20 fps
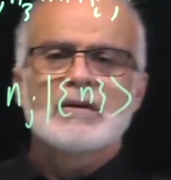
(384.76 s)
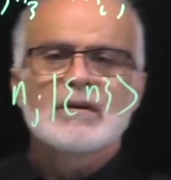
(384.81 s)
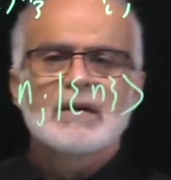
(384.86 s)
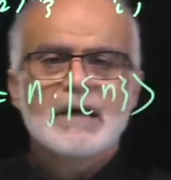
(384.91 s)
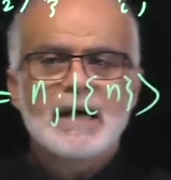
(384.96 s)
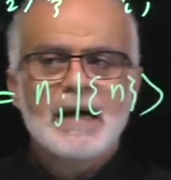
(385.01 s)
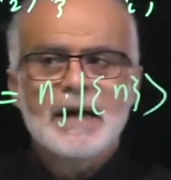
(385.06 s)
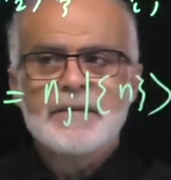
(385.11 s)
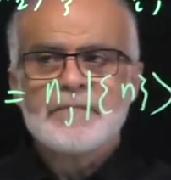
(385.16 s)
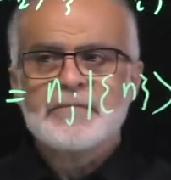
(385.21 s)

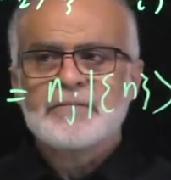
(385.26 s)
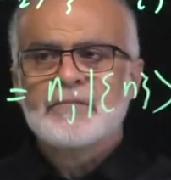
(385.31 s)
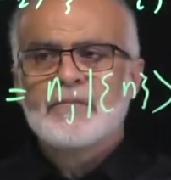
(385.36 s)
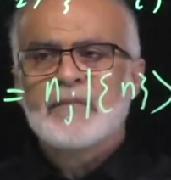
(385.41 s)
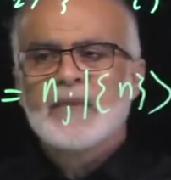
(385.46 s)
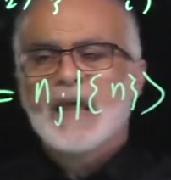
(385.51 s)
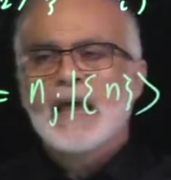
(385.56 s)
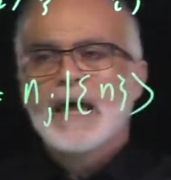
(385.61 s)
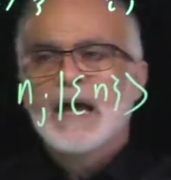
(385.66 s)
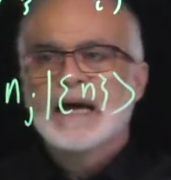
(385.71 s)
Okay?
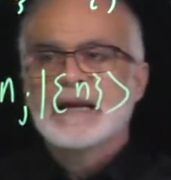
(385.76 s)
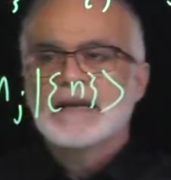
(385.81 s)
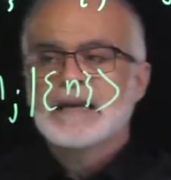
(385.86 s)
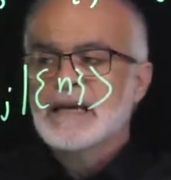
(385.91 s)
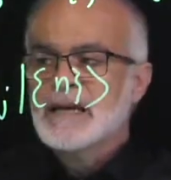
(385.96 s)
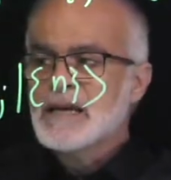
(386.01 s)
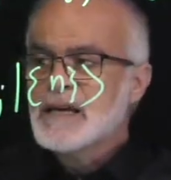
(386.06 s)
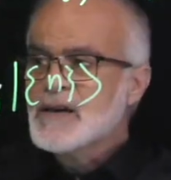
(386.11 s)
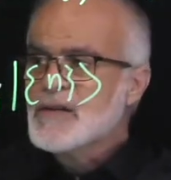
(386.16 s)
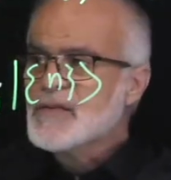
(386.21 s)
And
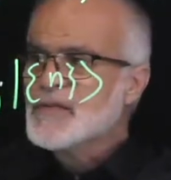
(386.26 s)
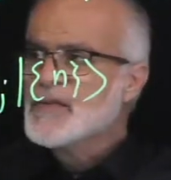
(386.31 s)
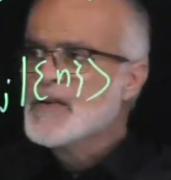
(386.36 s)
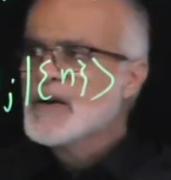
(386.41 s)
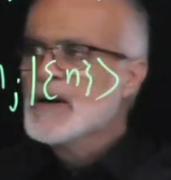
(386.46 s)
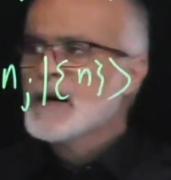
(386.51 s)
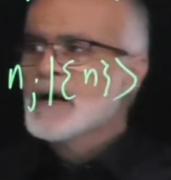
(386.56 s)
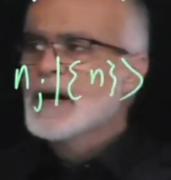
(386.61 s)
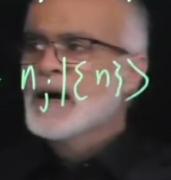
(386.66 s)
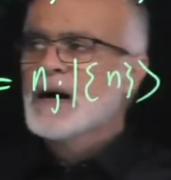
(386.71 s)
if
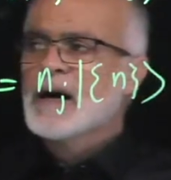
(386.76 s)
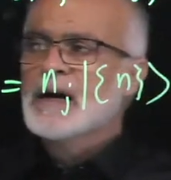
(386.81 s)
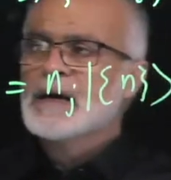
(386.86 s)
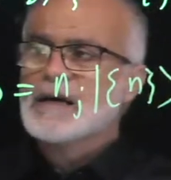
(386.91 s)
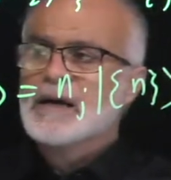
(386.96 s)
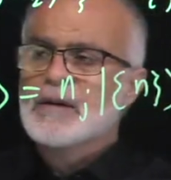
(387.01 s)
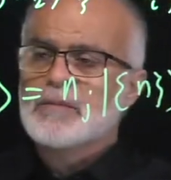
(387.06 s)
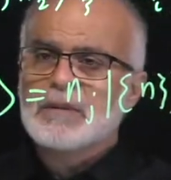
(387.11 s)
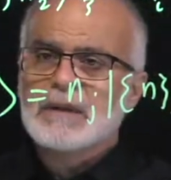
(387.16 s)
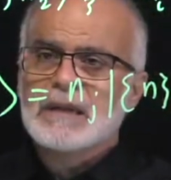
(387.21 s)
I
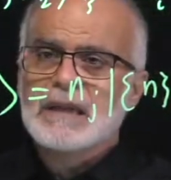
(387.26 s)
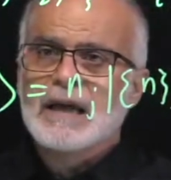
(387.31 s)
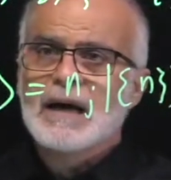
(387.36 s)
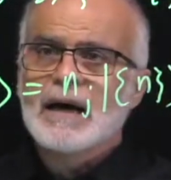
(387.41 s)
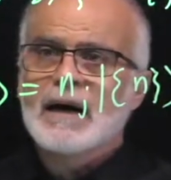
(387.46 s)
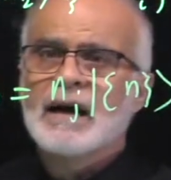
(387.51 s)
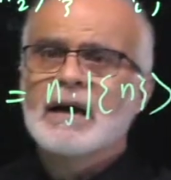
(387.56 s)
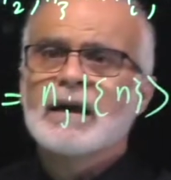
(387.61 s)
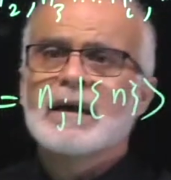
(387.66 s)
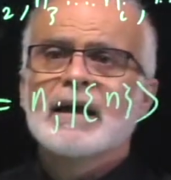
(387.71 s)

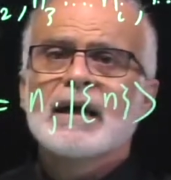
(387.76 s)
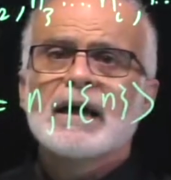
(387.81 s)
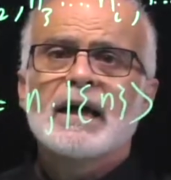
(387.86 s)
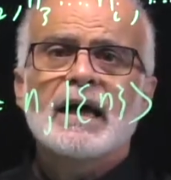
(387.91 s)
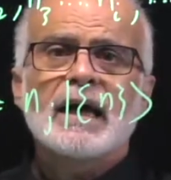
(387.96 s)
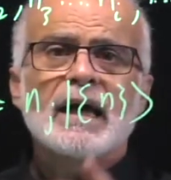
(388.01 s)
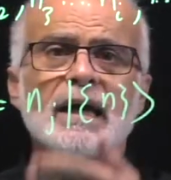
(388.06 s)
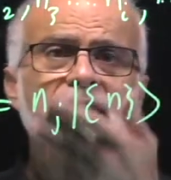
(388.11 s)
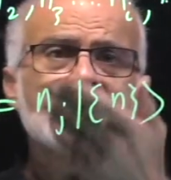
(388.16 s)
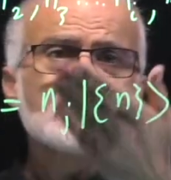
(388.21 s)
apply
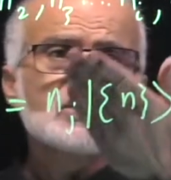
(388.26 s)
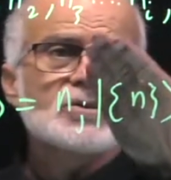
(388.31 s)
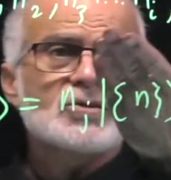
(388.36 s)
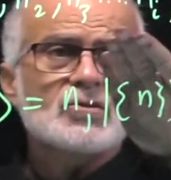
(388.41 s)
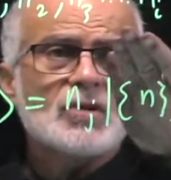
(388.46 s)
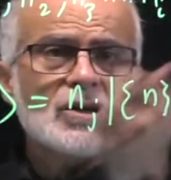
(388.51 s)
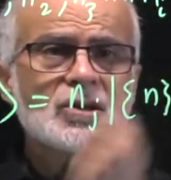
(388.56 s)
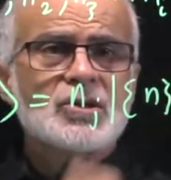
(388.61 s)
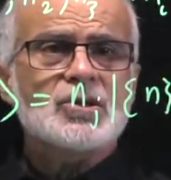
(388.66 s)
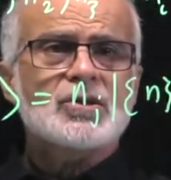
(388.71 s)
a
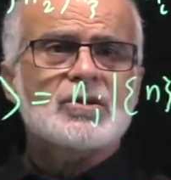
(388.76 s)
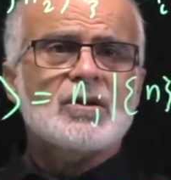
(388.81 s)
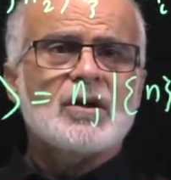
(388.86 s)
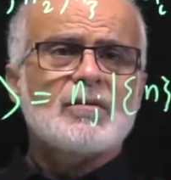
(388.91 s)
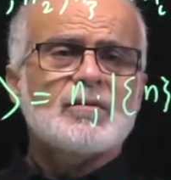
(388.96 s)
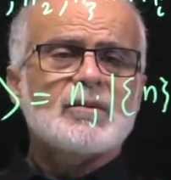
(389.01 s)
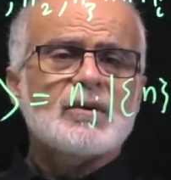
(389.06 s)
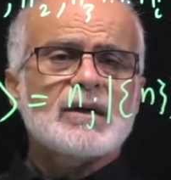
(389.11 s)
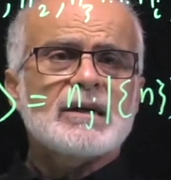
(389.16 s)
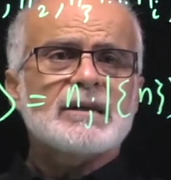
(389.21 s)
destruction
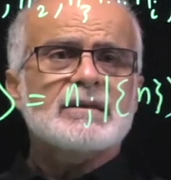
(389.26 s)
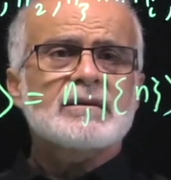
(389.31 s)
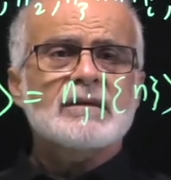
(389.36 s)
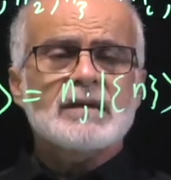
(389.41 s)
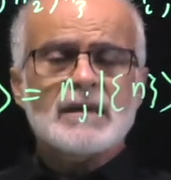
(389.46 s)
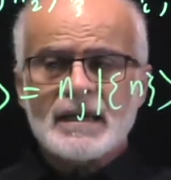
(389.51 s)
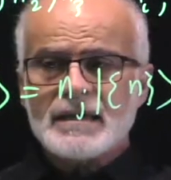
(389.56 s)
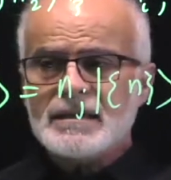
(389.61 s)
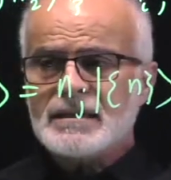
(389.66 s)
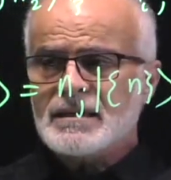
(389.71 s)
operator,
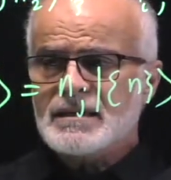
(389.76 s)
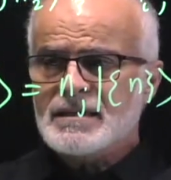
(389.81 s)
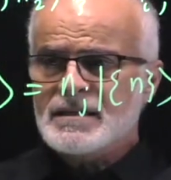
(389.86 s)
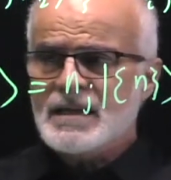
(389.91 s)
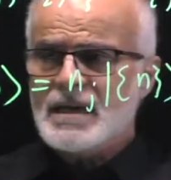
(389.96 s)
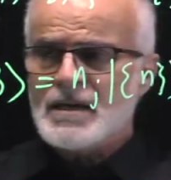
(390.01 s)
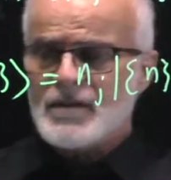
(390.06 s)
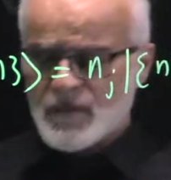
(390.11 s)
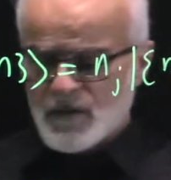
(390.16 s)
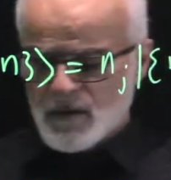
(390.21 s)
let us
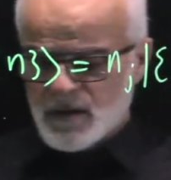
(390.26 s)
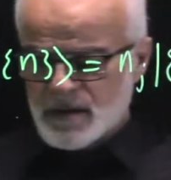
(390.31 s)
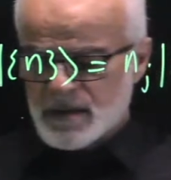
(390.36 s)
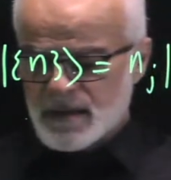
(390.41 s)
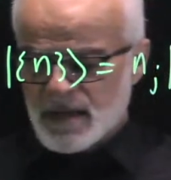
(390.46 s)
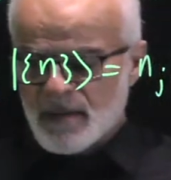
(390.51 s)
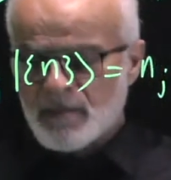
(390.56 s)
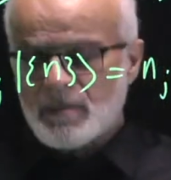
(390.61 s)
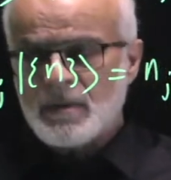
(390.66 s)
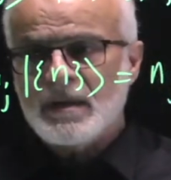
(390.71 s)
say, for
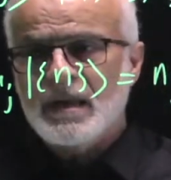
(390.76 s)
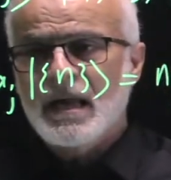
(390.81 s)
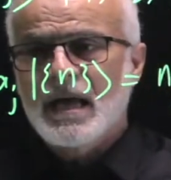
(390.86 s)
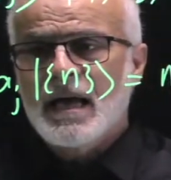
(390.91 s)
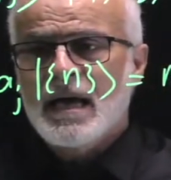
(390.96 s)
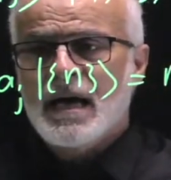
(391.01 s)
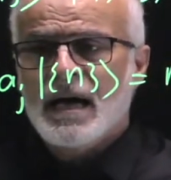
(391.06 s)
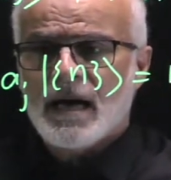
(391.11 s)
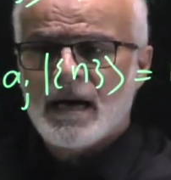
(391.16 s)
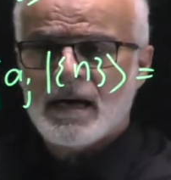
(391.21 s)
example,
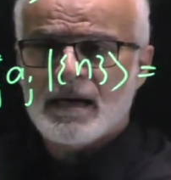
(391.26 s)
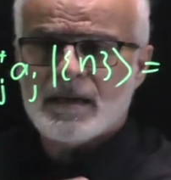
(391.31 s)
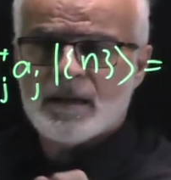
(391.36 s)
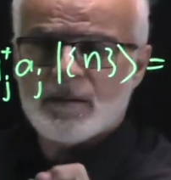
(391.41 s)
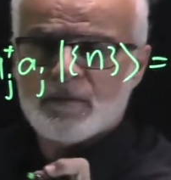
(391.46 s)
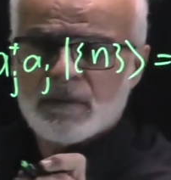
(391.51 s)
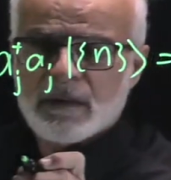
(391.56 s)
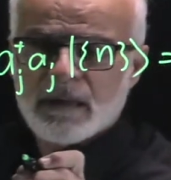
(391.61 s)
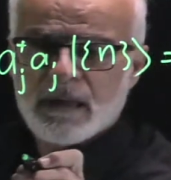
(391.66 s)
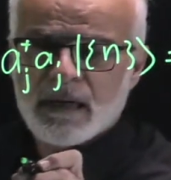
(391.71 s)
I
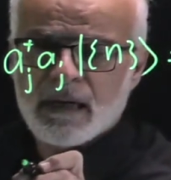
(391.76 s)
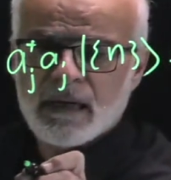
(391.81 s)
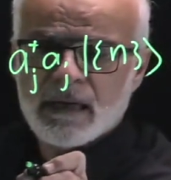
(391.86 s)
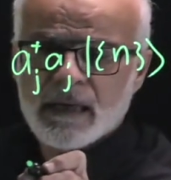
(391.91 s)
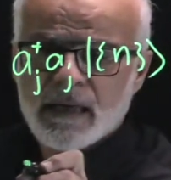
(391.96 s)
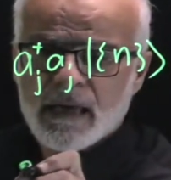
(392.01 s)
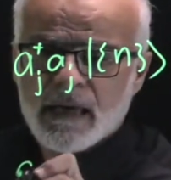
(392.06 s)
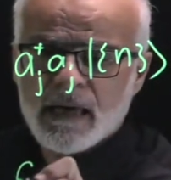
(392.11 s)
apply